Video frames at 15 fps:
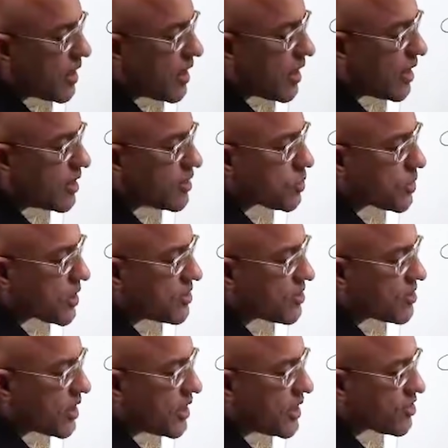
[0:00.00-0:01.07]
uh, you can
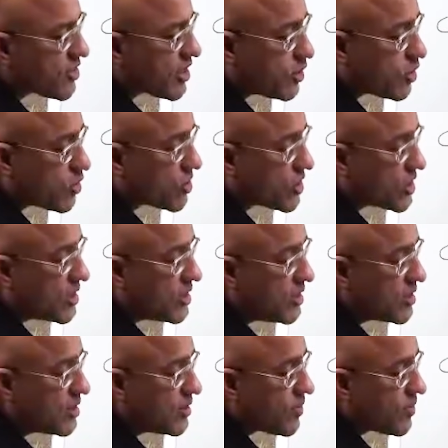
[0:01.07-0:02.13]
say cytosine,